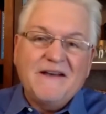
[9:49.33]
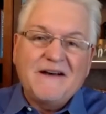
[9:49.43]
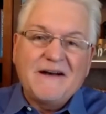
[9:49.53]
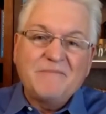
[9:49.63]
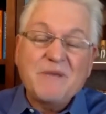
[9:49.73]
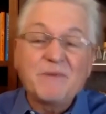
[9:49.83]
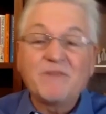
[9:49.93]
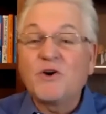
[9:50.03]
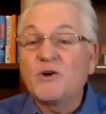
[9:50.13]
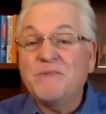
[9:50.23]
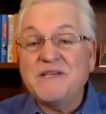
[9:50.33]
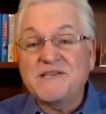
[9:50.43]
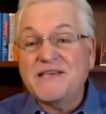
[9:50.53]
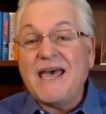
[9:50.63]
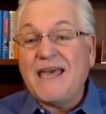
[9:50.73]
Um, people have heard me
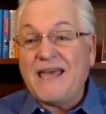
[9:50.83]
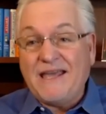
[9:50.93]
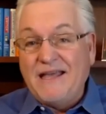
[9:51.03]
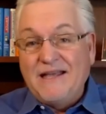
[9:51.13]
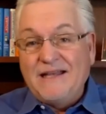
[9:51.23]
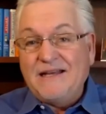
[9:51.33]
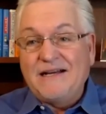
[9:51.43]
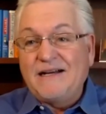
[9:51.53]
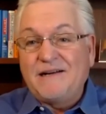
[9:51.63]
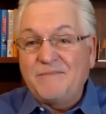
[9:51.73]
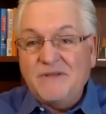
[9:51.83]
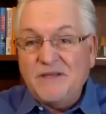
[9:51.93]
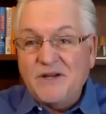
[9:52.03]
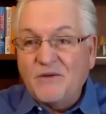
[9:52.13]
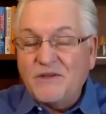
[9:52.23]
say, um,
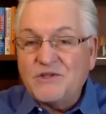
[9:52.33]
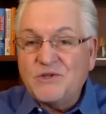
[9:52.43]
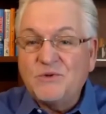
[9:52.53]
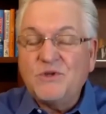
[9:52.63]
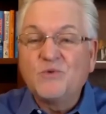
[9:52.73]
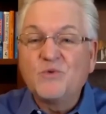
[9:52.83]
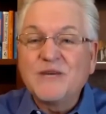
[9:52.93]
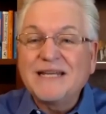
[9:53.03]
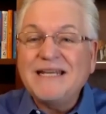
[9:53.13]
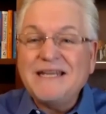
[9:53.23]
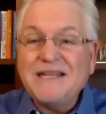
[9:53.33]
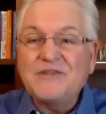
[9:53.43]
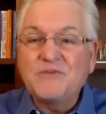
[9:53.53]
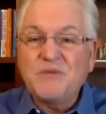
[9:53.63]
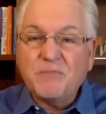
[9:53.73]
you know, that you, you really need
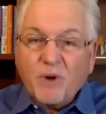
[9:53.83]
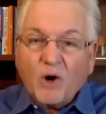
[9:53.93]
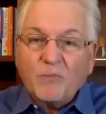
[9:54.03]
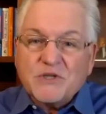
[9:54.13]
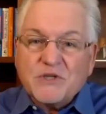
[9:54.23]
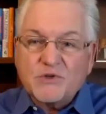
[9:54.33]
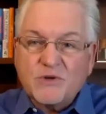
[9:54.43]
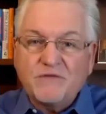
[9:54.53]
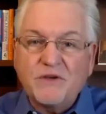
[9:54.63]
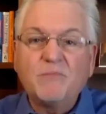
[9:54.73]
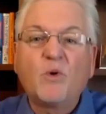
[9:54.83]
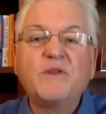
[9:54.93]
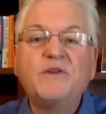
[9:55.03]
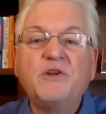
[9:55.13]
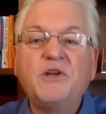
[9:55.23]
to be purpose driven more
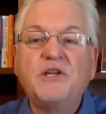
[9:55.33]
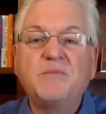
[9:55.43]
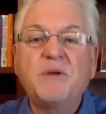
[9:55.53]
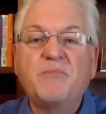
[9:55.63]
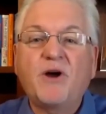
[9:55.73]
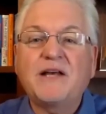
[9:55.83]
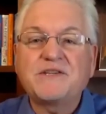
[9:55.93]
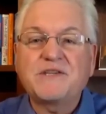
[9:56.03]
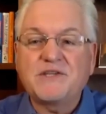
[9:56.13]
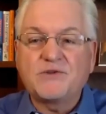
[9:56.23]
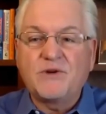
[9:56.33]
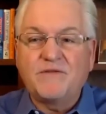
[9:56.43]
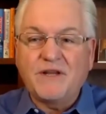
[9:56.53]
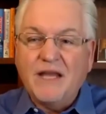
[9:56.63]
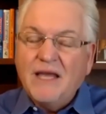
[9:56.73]
than you need to be process
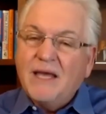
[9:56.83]
driven.